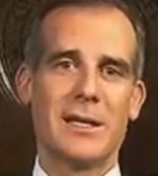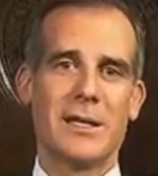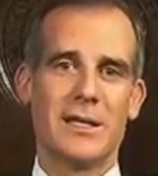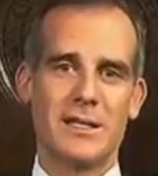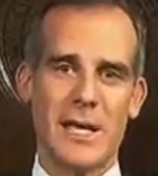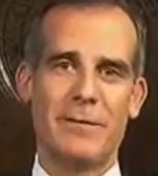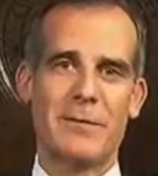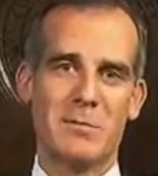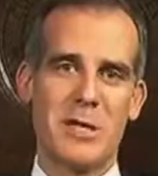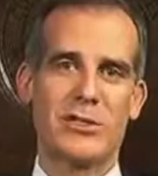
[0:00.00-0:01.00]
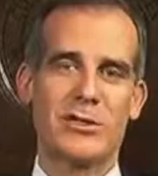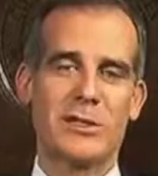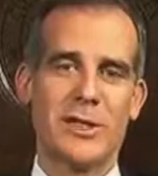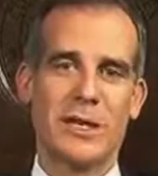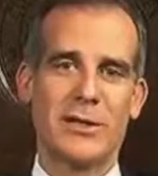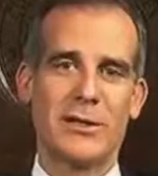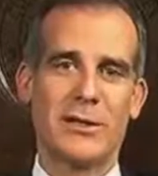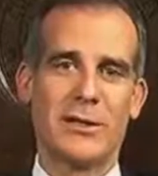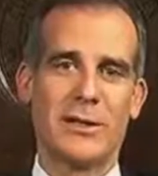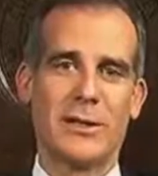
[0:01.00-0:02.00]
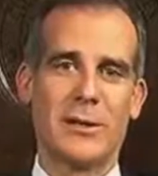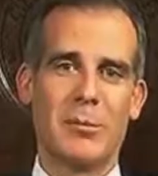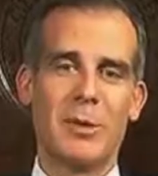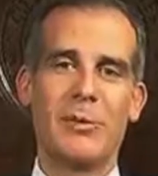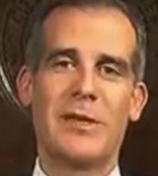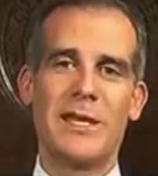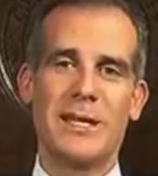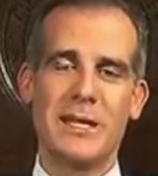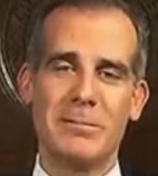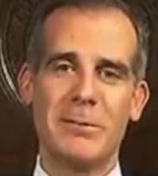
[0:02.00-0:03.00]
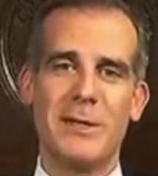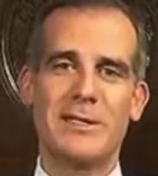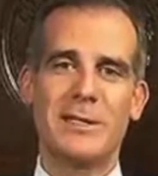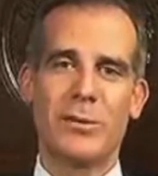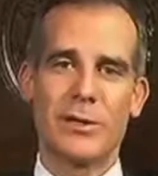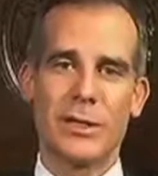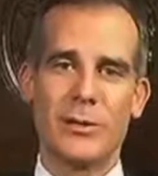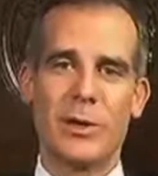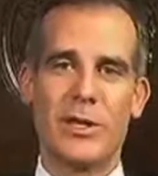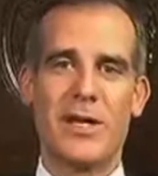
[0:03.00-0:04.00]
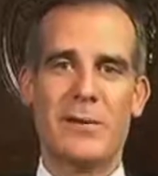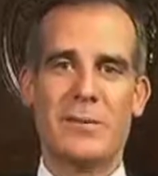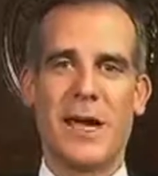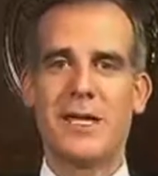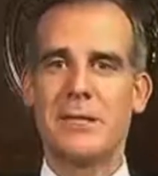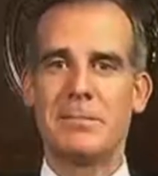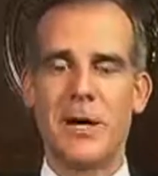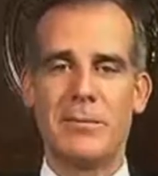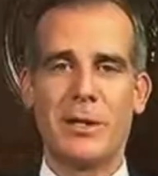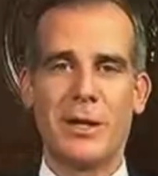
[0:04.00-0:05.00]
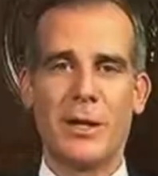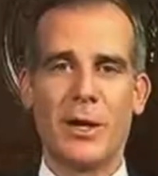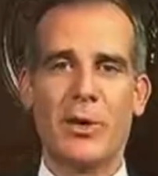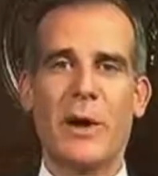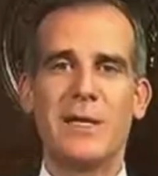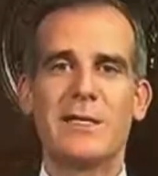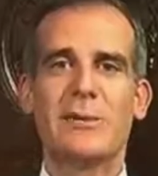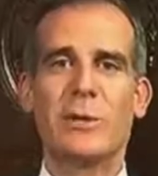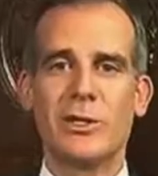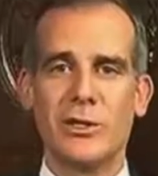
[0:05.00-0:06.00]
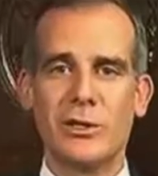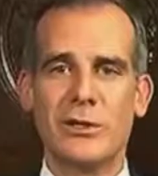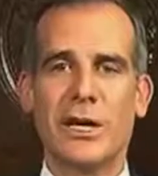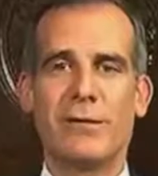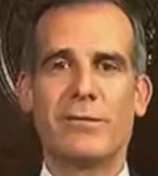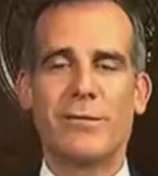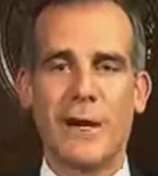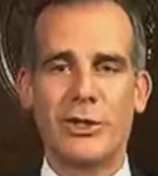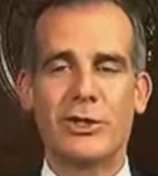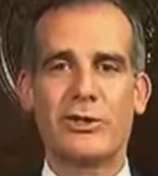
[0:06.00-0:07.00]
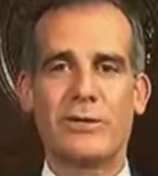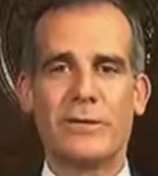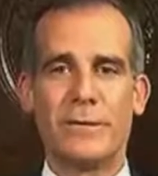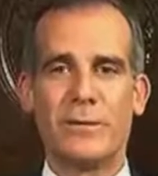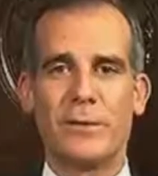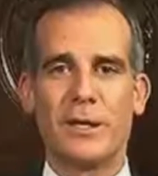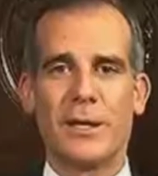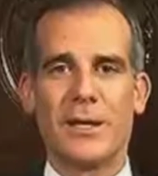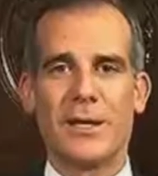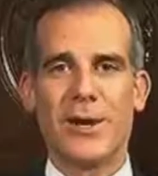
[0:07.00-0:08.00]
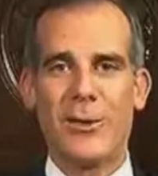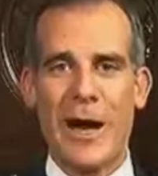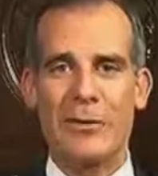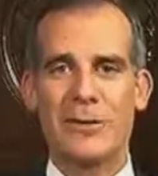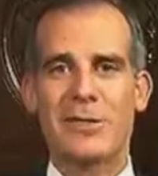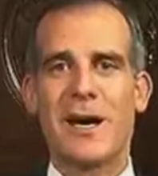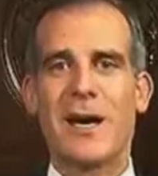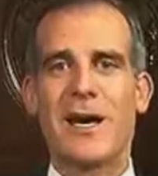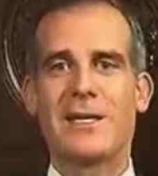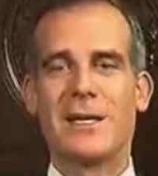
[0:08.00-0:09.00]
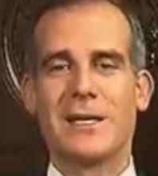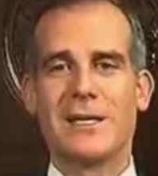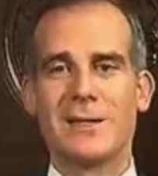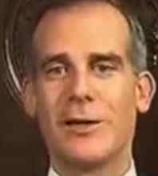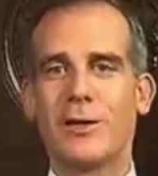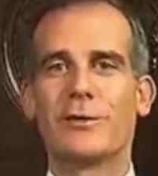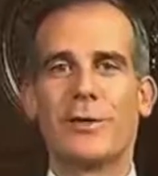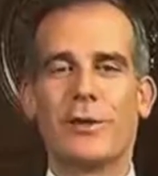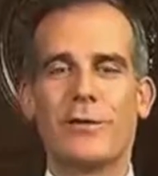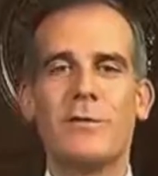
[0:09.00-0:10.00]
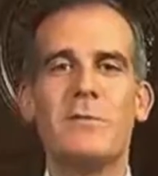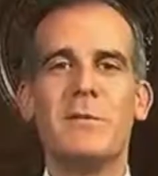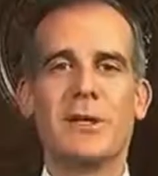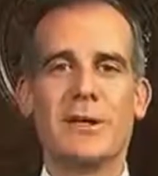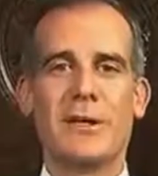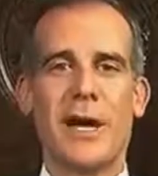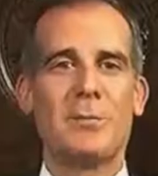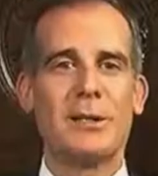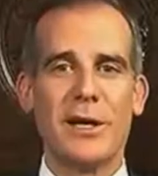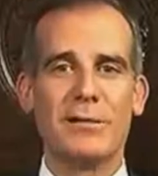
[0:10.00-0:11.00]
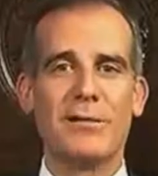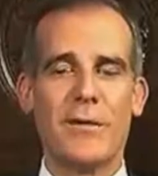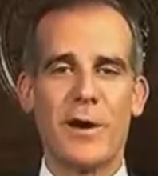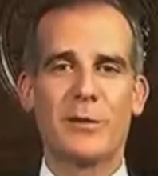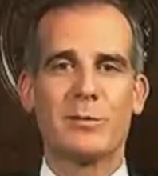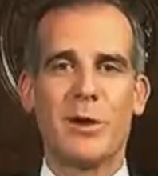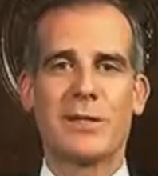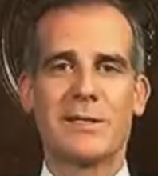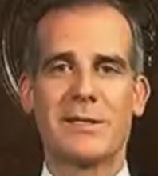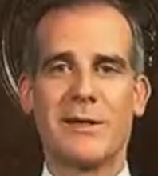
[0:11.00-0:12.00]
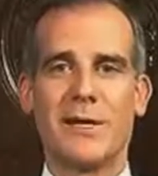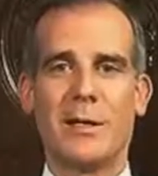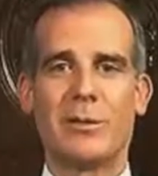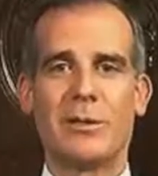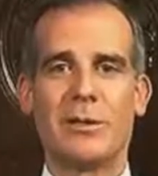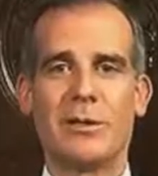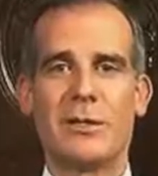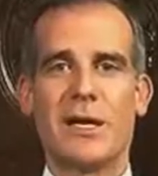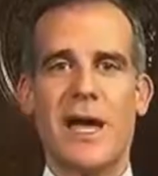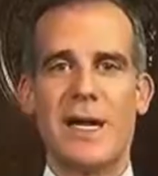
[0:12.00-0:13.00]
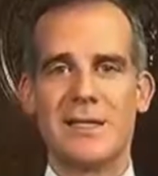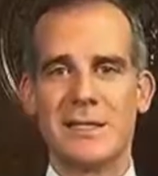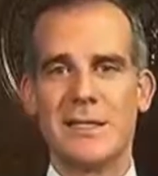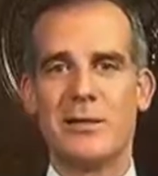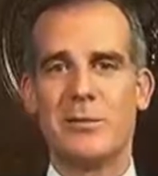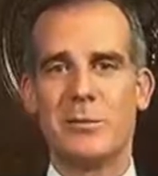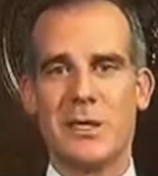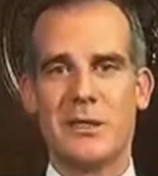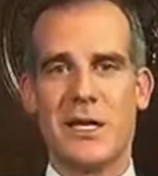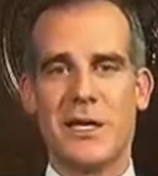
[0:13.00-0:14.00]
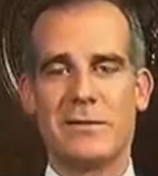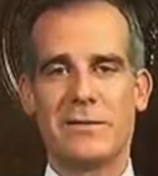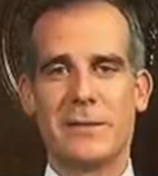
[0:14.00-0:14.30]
the safest measures that they could, but we then implemented, working with them and the public, ways that we could get fresh, good food, go outside to those familiar and beloved farmers markets in our neighborhoods and still be safe.